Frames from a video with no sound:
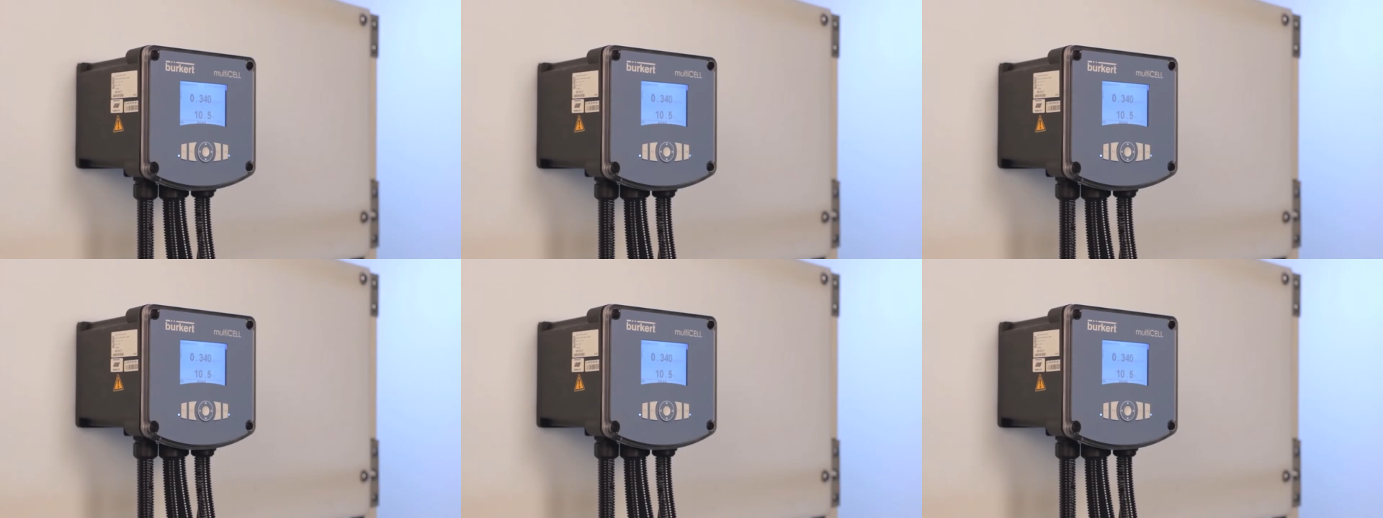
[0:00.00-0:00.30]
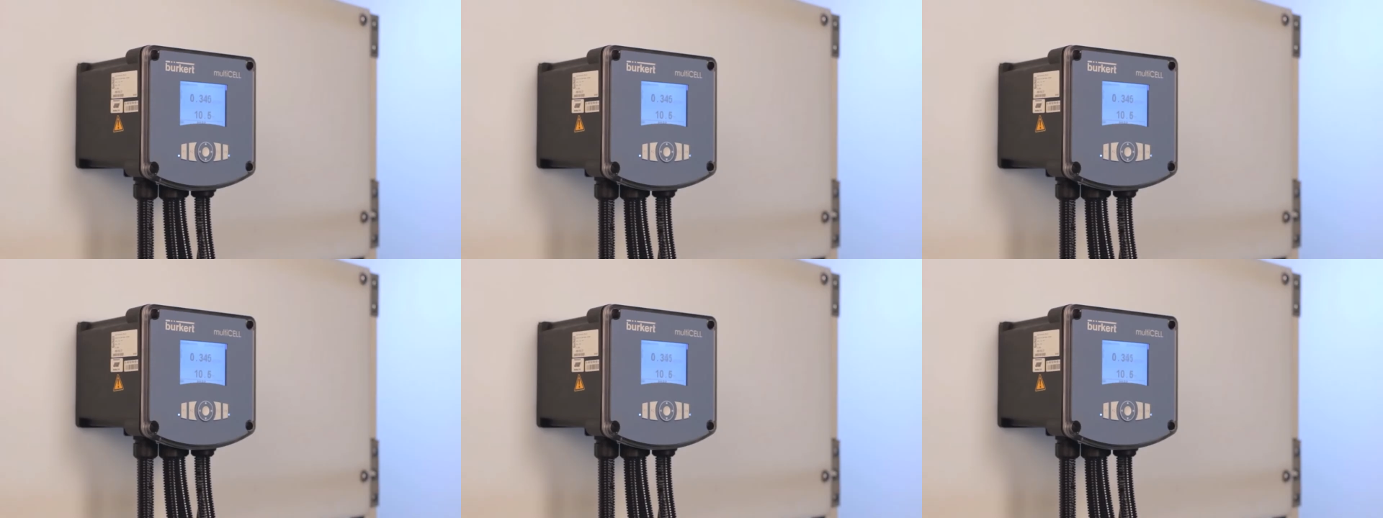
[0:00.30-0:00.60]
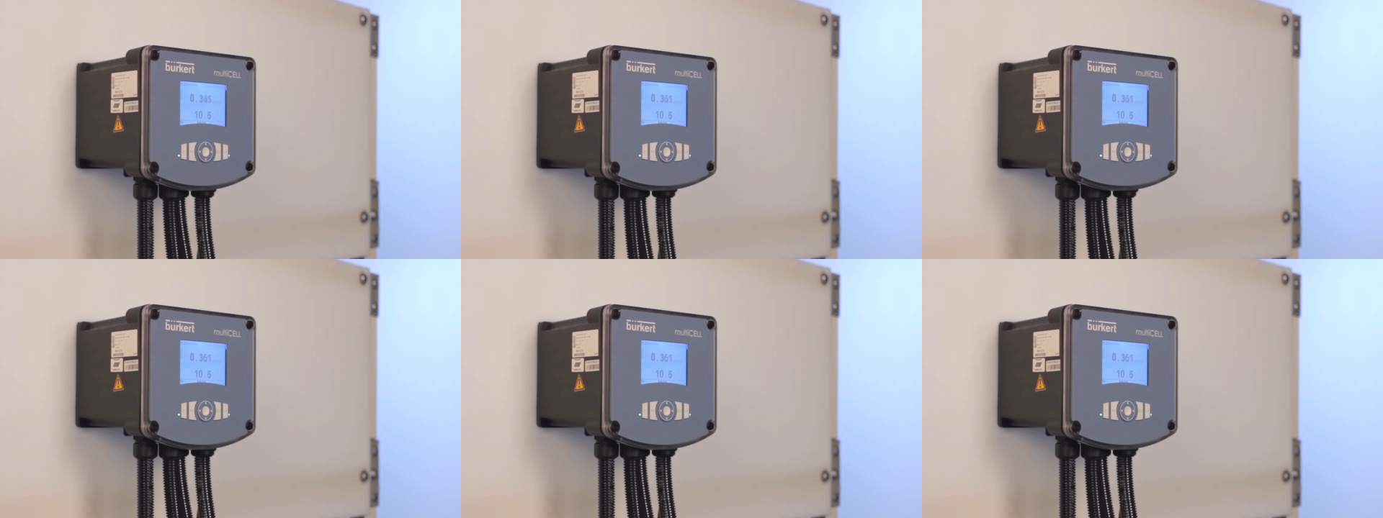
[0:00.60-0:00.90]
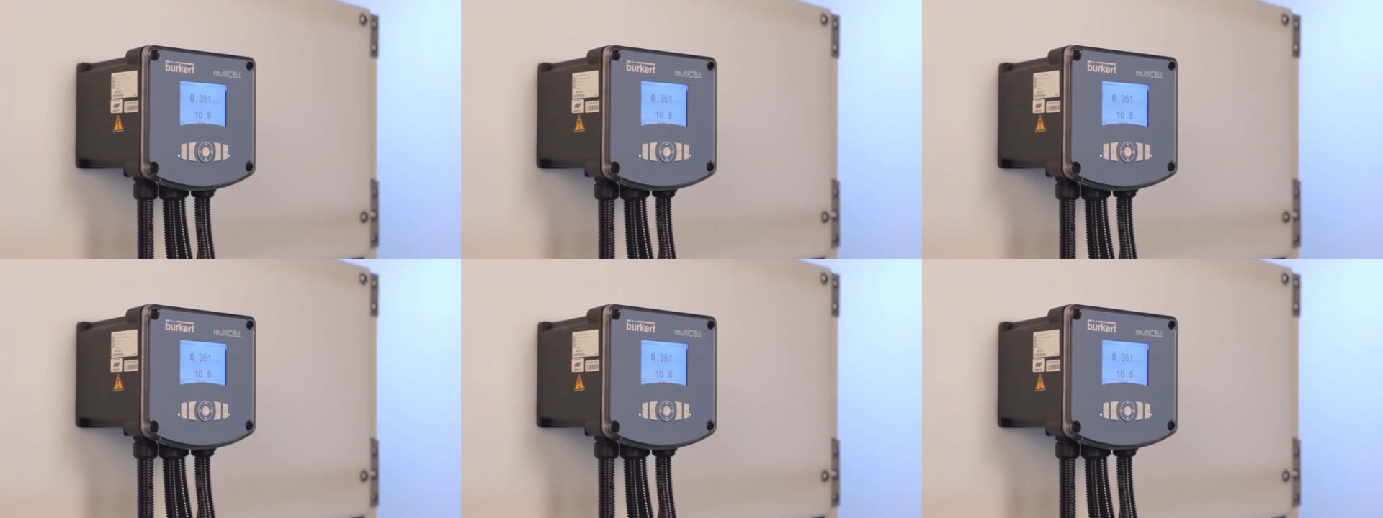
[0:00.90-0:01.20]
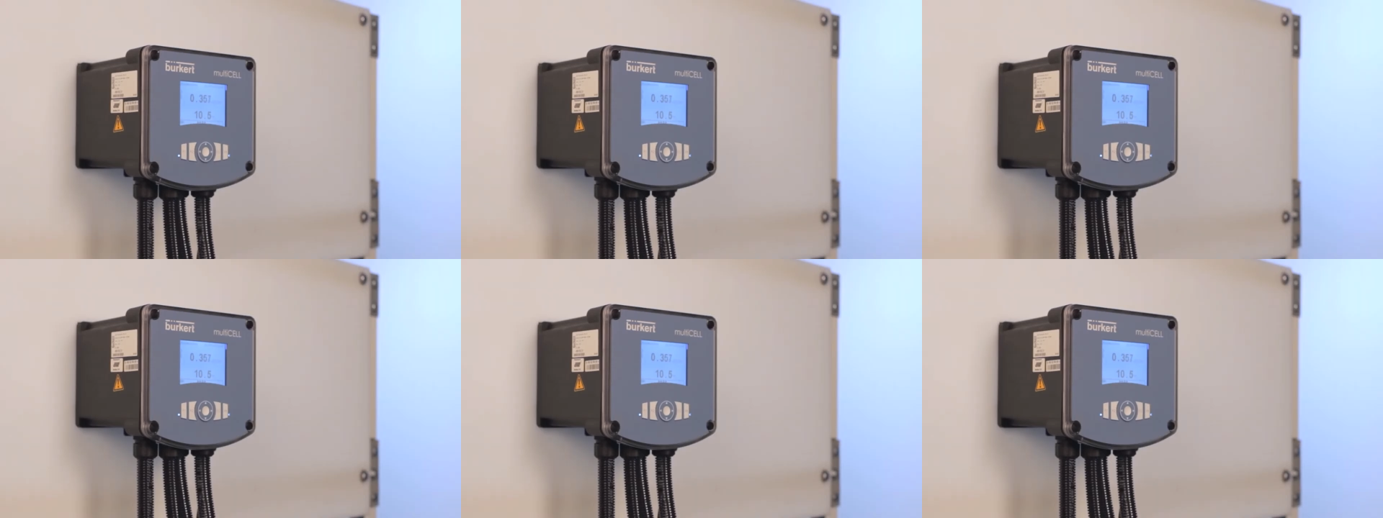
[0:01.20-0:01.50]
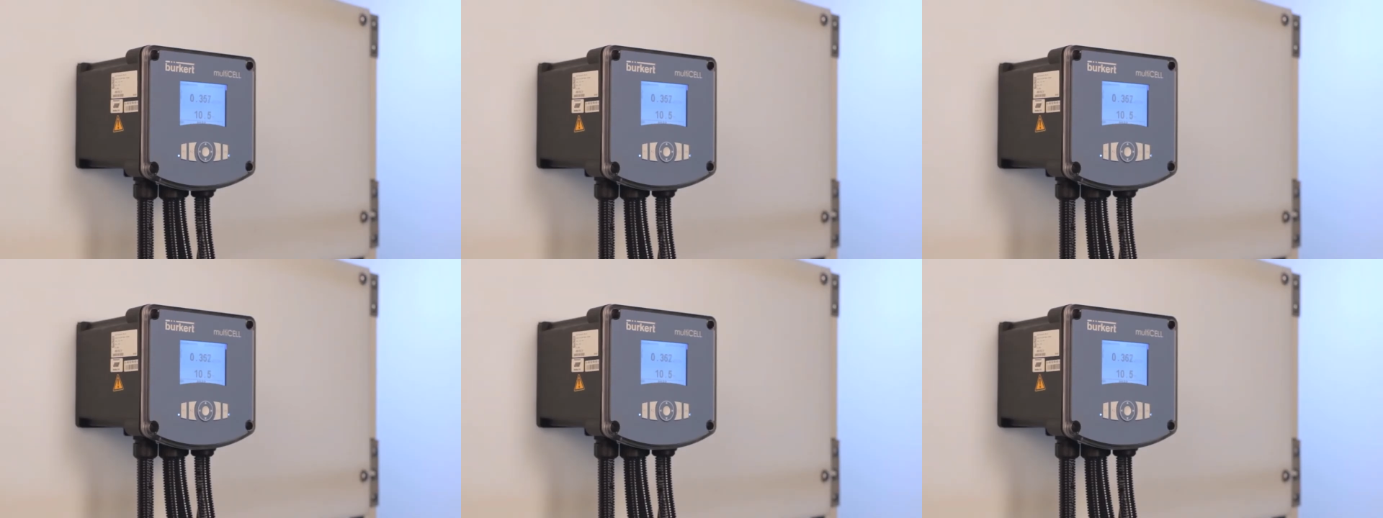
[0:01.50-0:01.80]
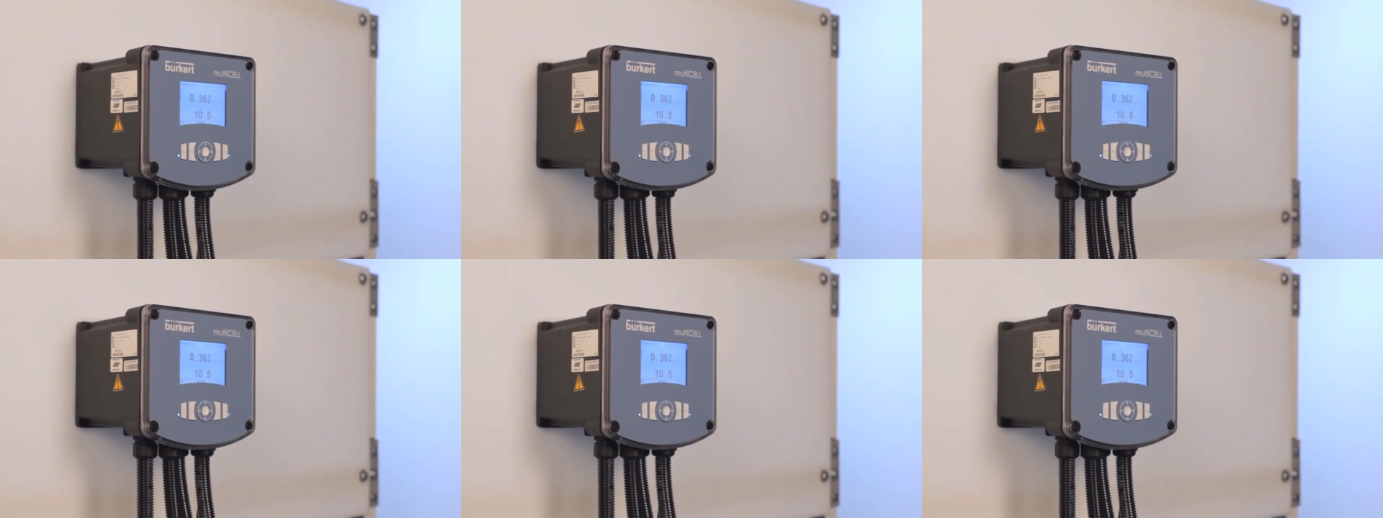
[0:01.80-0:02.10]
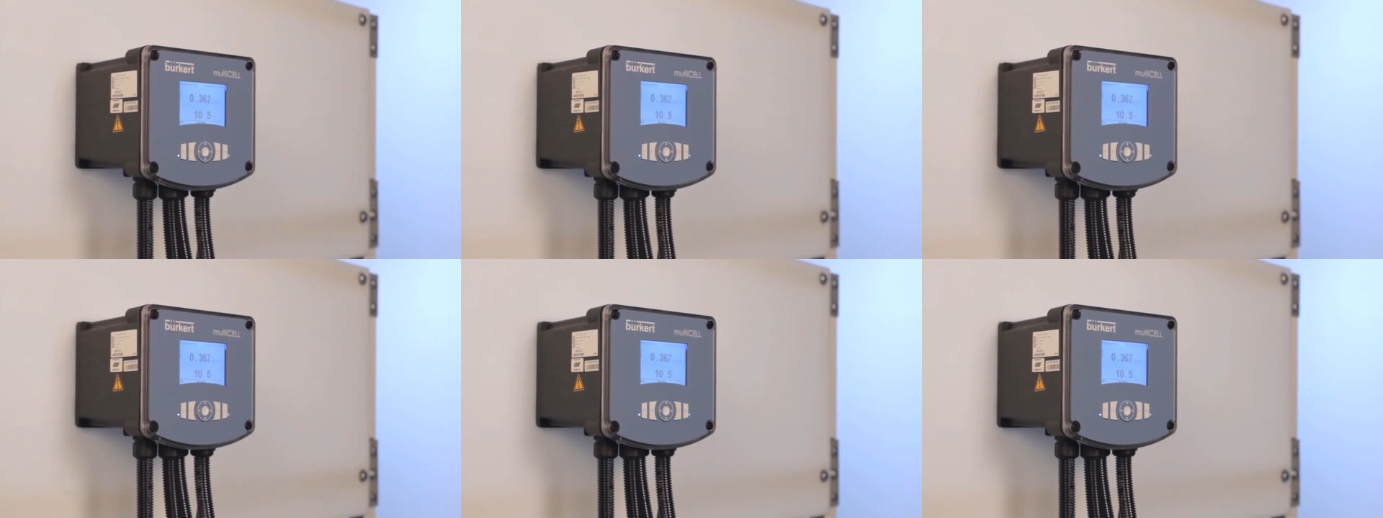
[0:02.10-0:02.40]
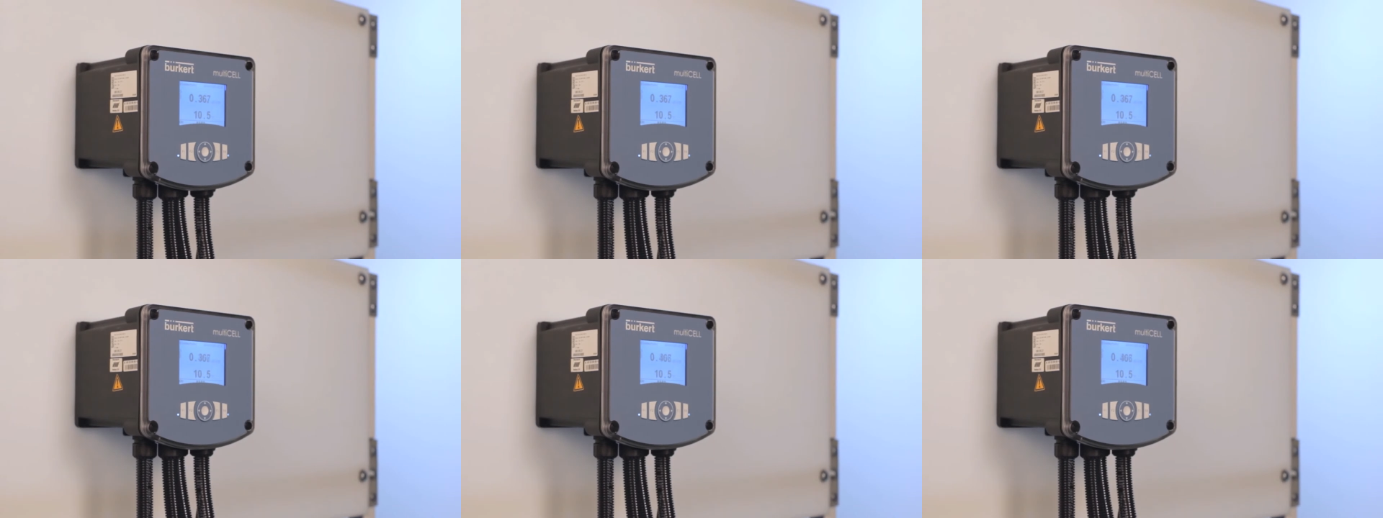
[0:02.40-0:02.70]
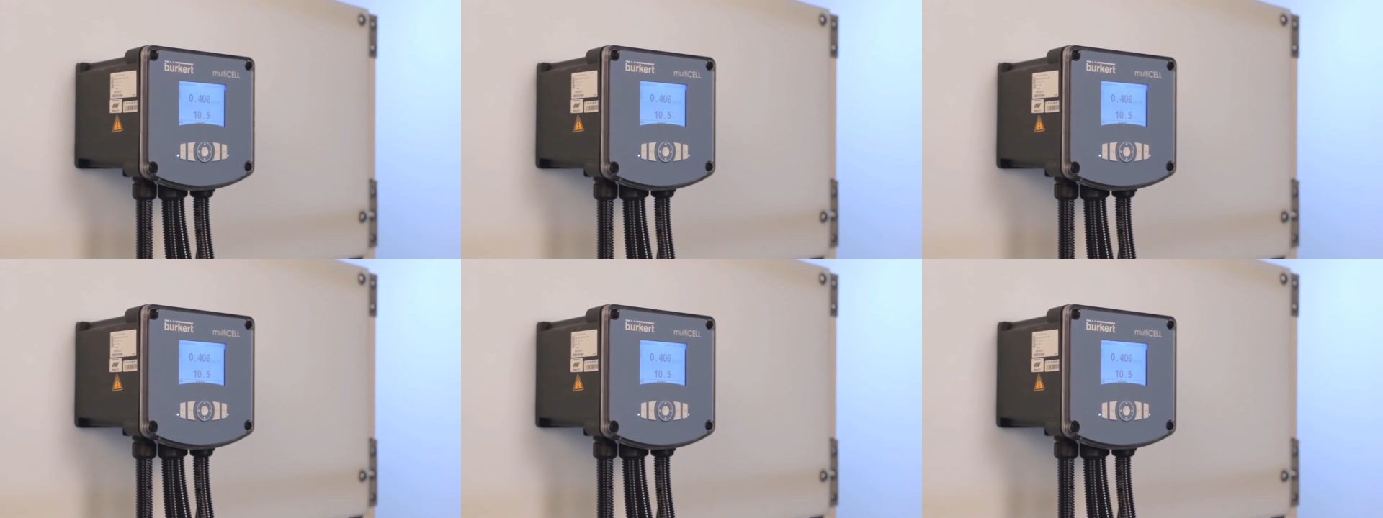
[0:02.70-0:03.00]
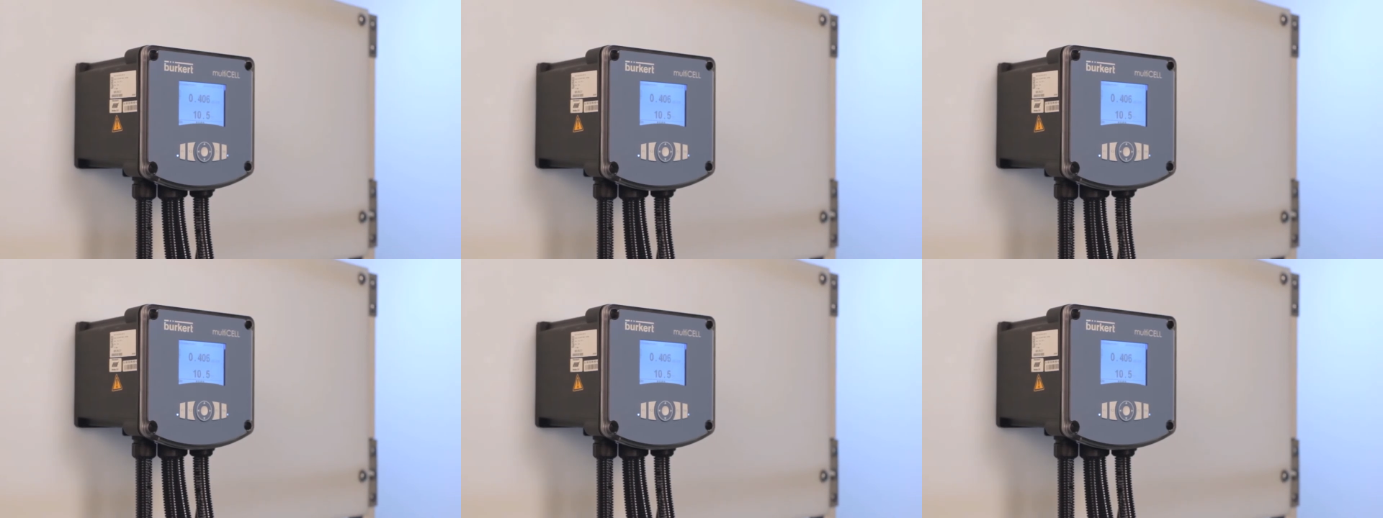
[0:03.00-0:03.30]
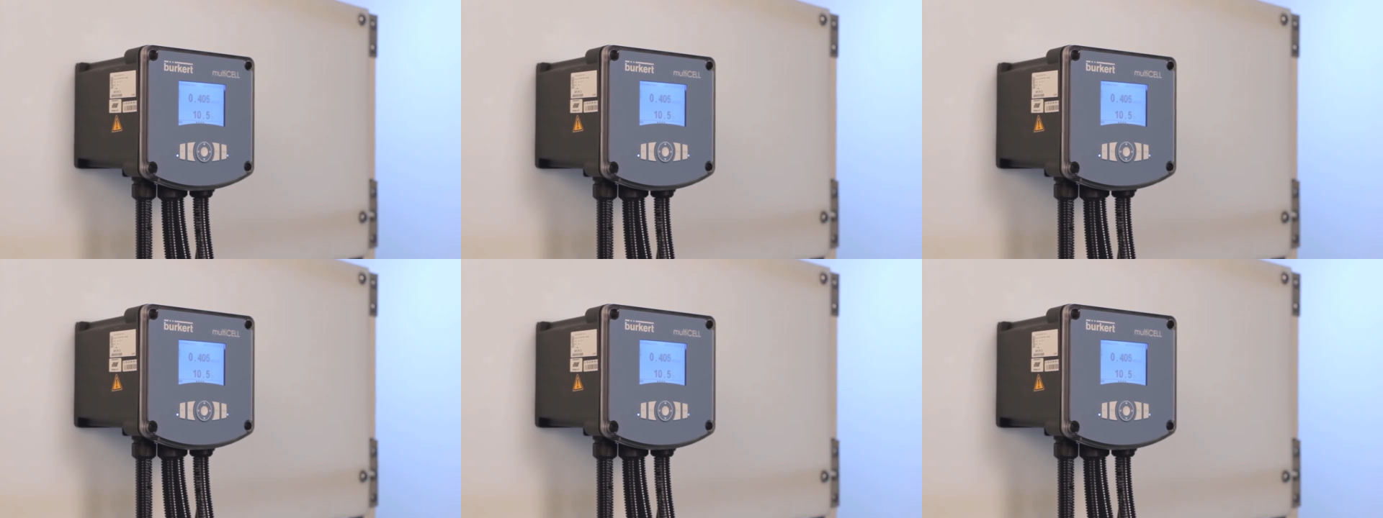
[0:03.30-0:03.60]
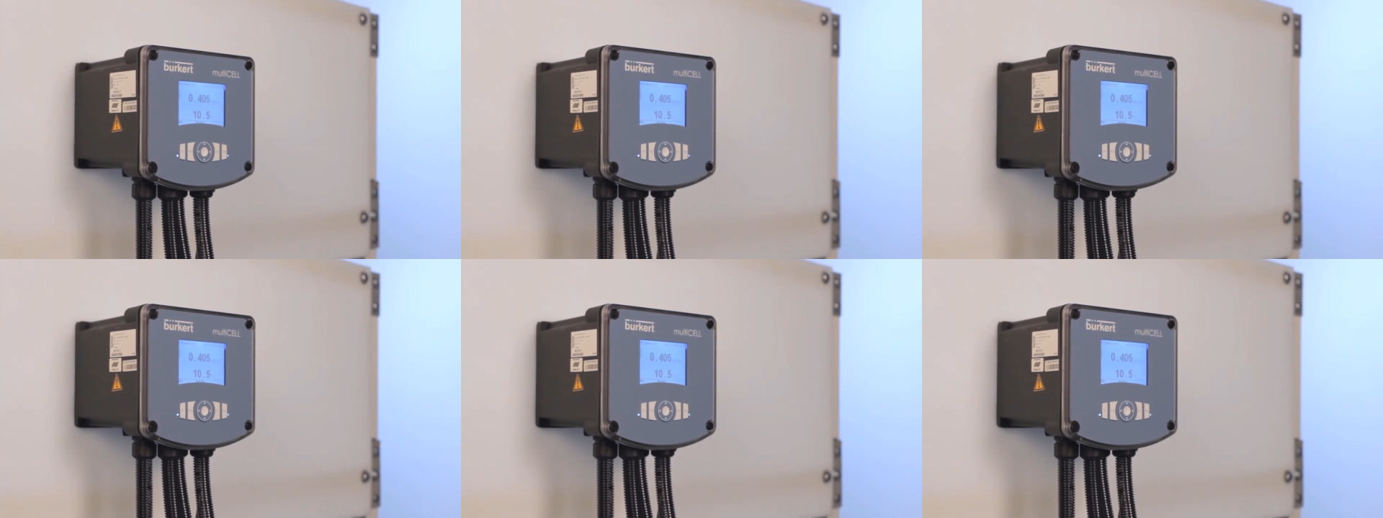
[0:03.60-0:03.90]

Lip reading: [unreadable: no face in view]